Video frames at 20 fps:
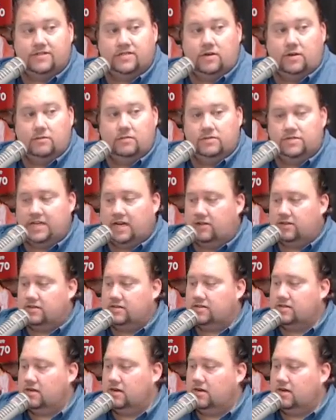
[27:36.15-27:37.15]
So tell
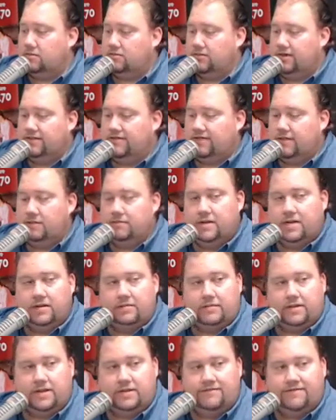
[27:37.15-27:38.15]
us briefly,
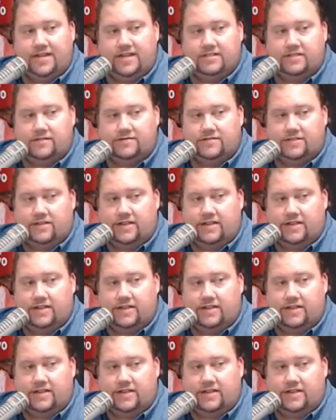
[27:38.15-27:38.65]
minimally invasive.